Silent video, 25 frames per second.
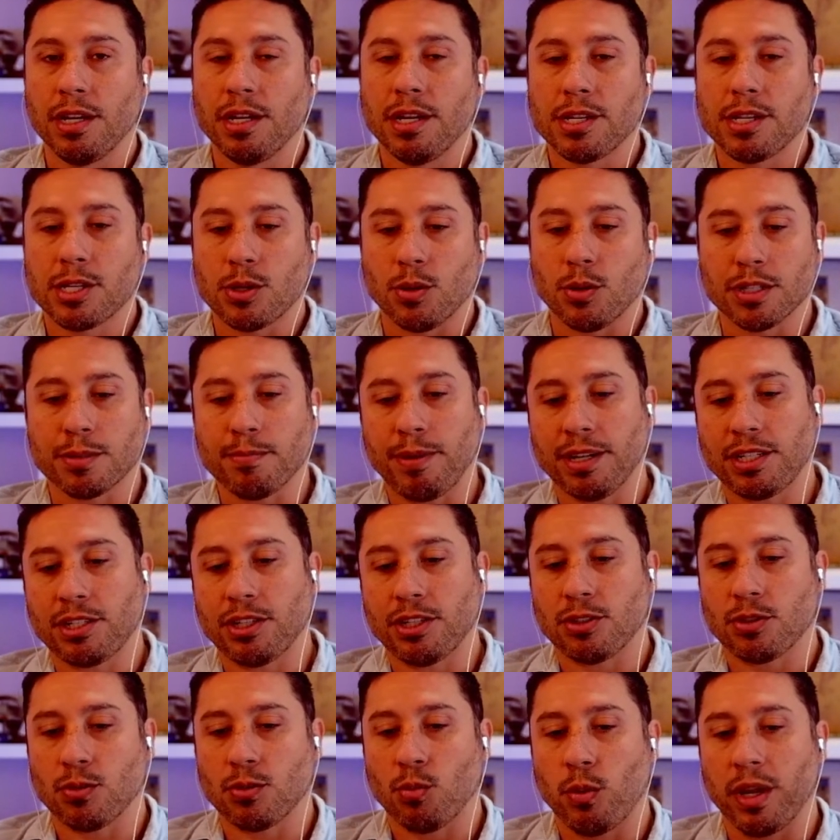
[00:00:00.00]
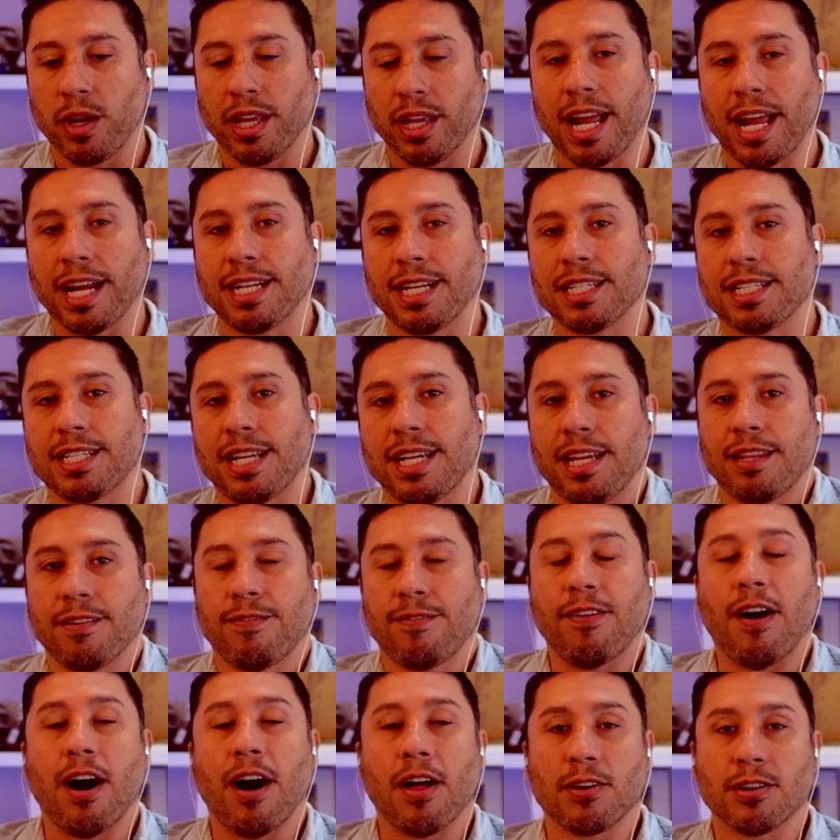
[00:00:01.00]
So as much as we like to say the
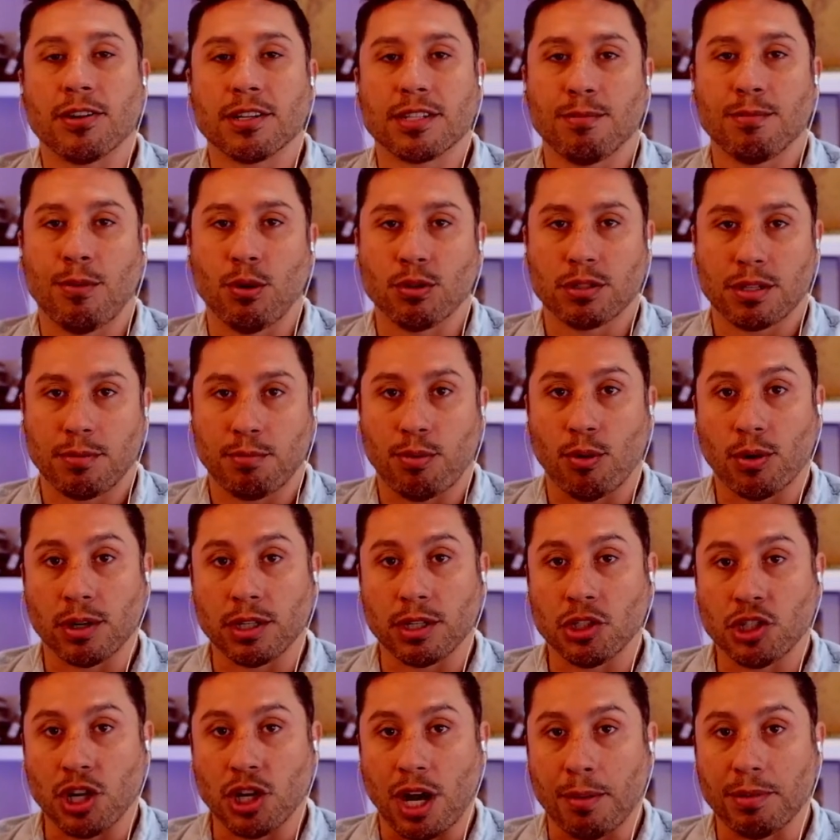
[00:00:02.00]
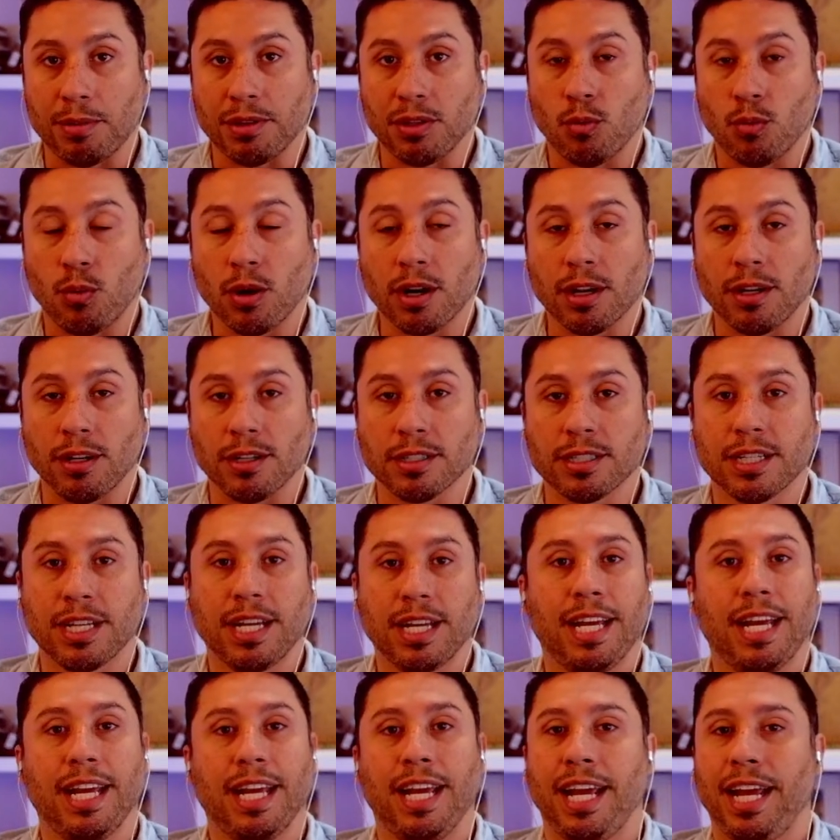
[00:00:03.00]
father is the most important job in the world,
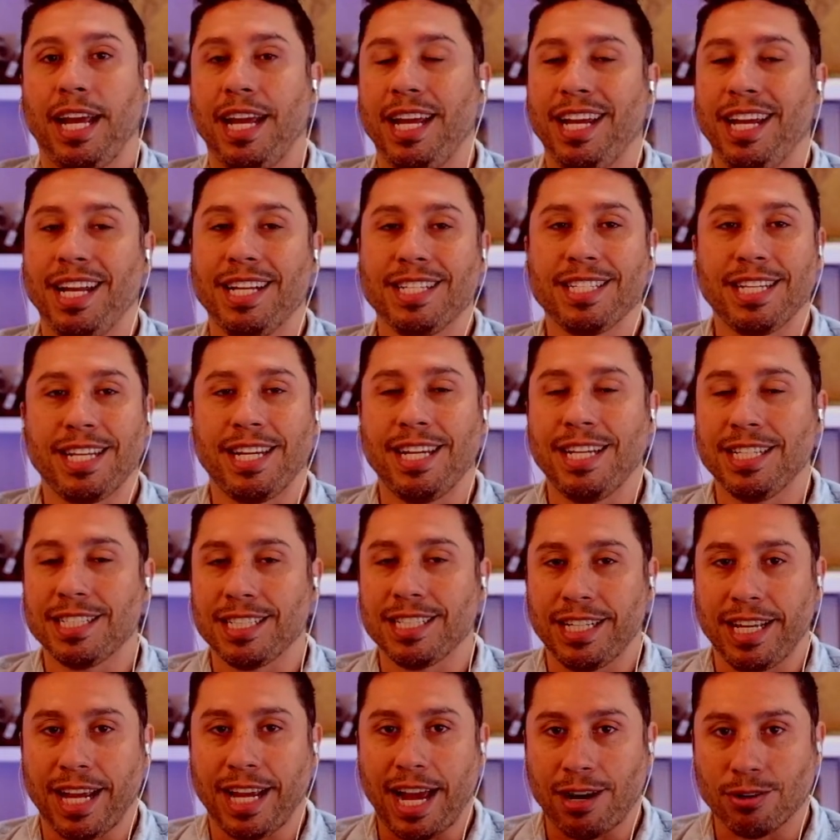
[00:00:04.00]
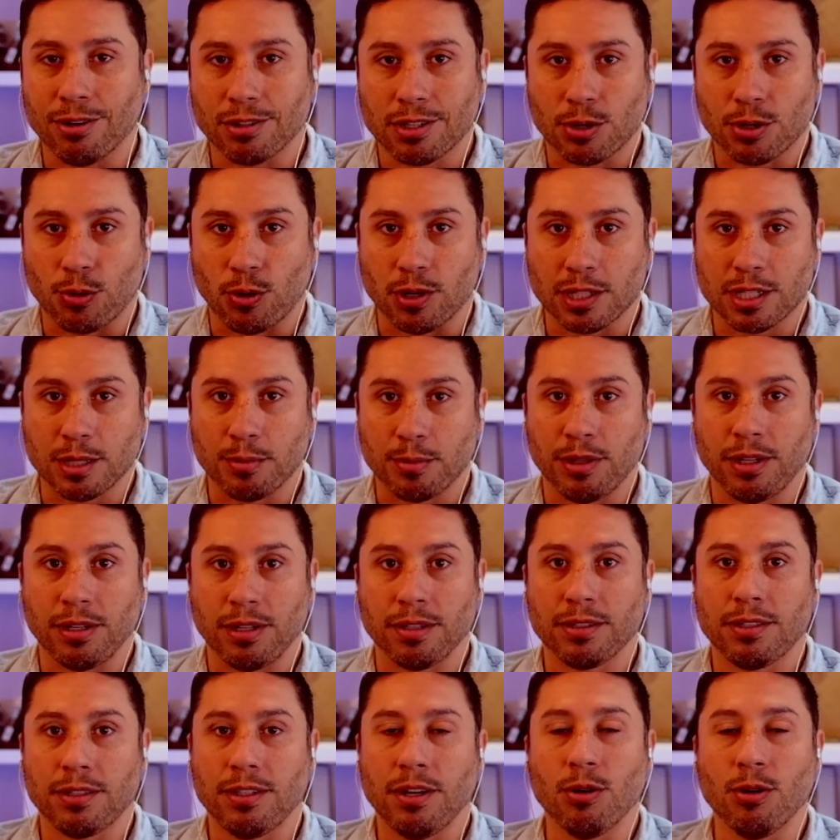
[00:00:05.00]
it's easily
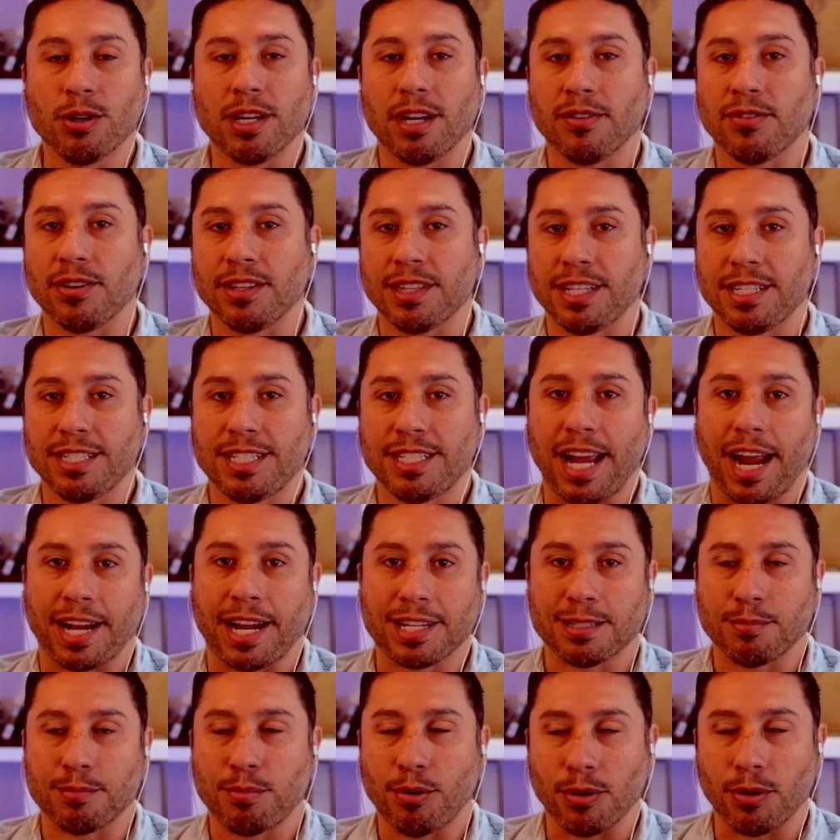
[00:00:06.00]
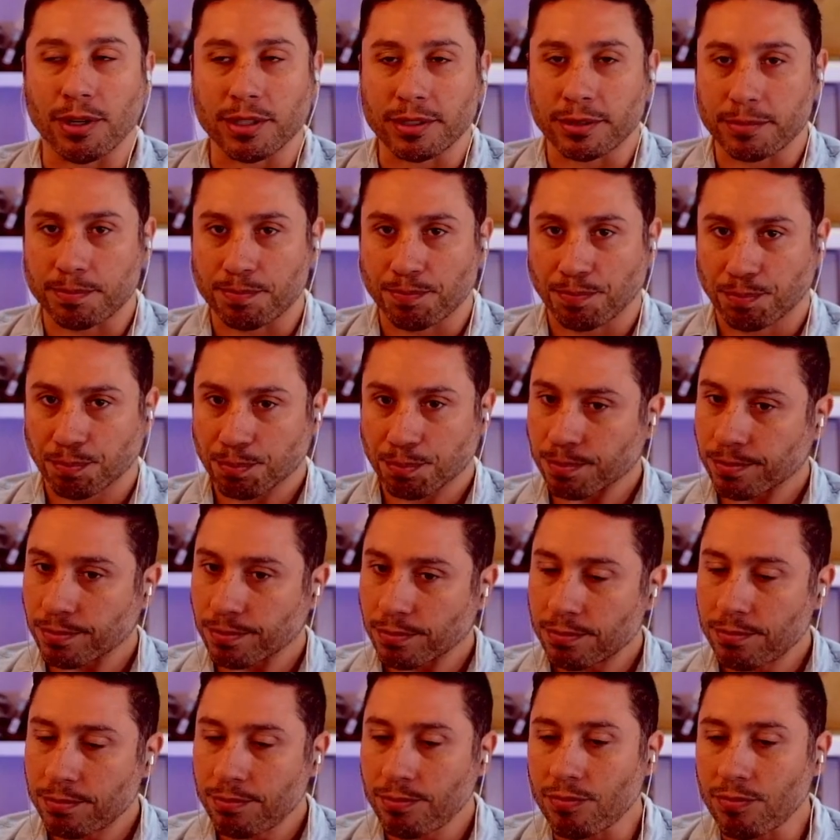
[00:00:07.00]
outsourceable, no different than tech support.
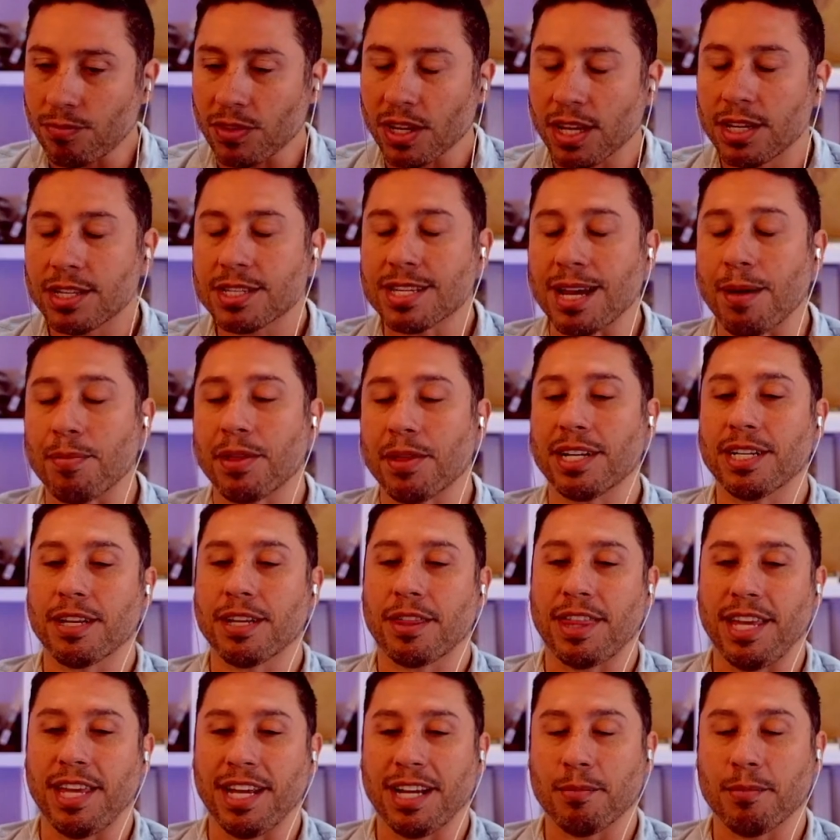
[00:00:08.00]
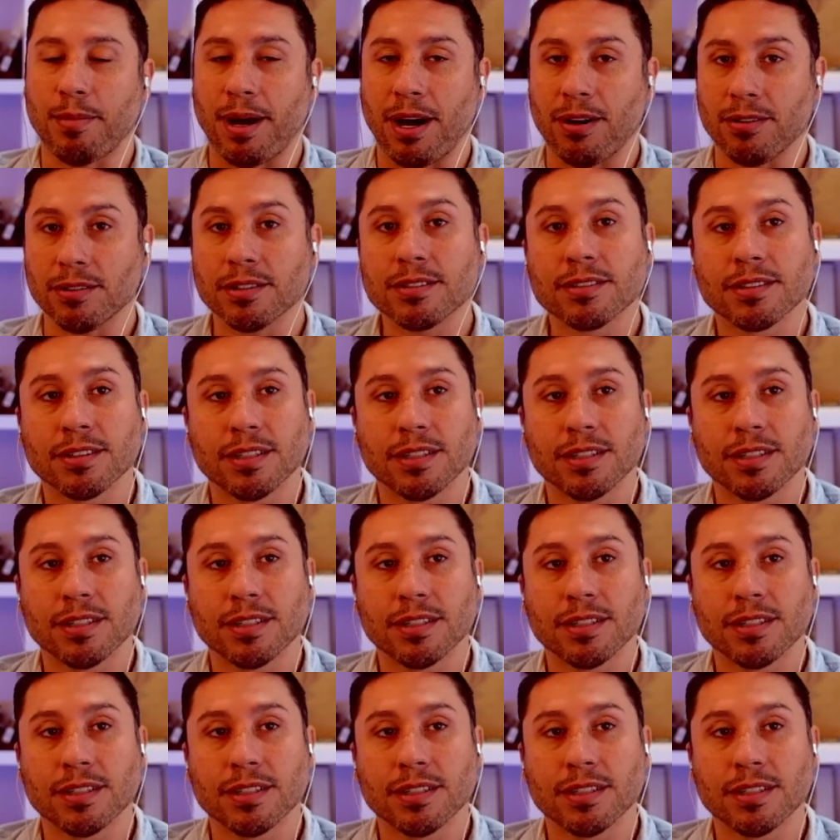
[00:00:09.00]
Something to think about.